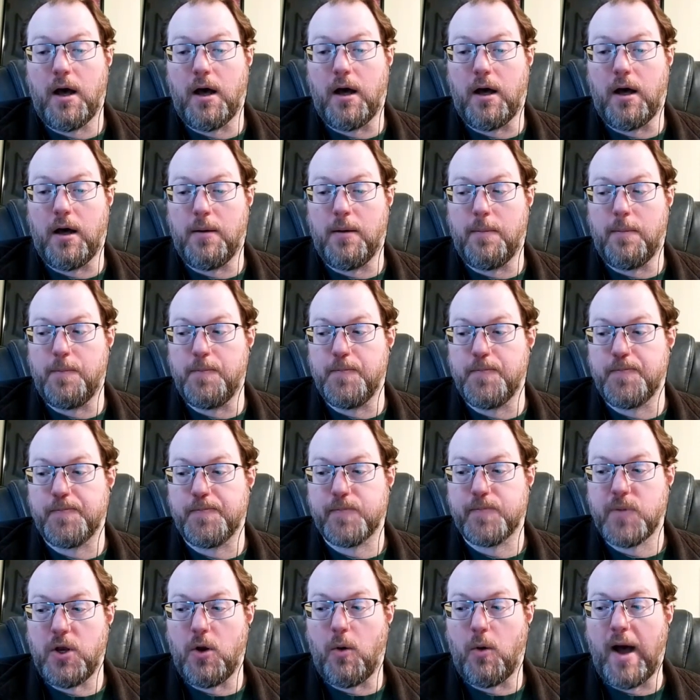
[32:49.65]

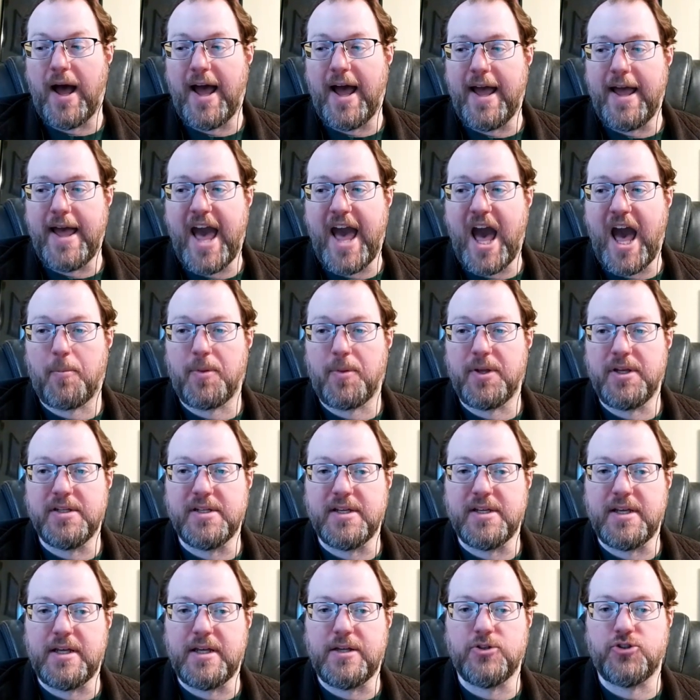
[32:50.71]
I
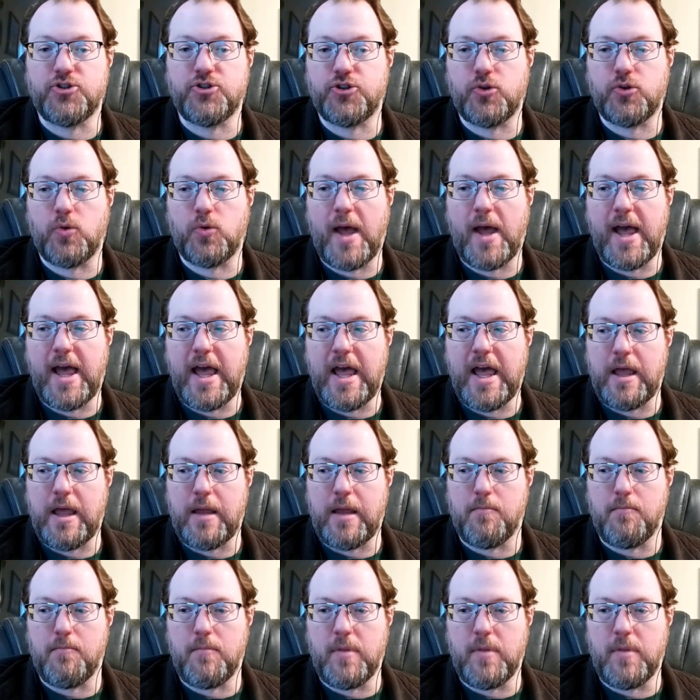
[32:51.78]
happened into a